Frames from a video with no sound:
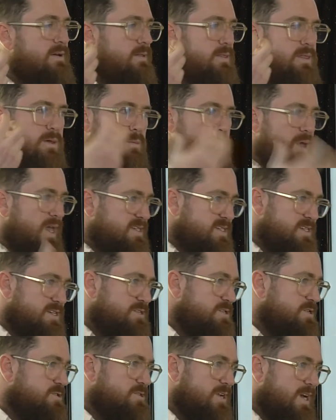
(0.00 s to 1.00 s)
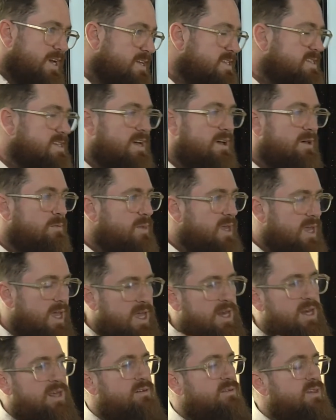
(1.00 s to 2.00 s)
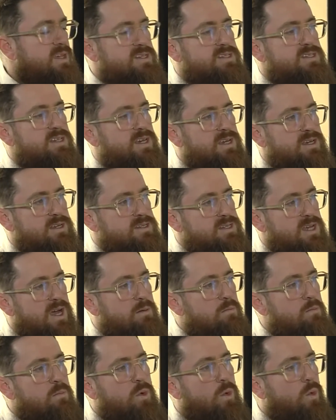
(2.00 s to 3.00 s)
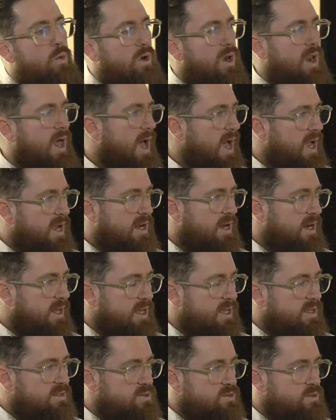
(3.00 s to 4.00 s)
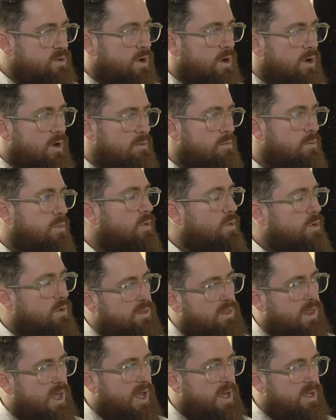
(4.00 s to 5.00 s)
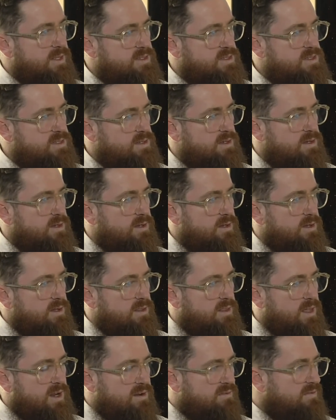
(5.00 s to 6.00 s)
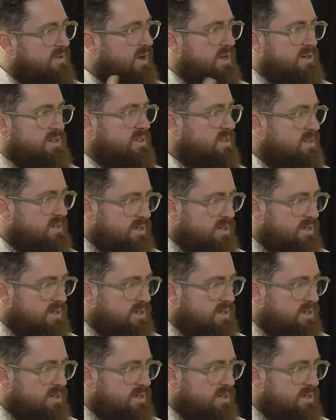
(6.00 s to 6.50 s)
the message you're trying to tell me, any of these things, I'm more likely to onboard that than if I'm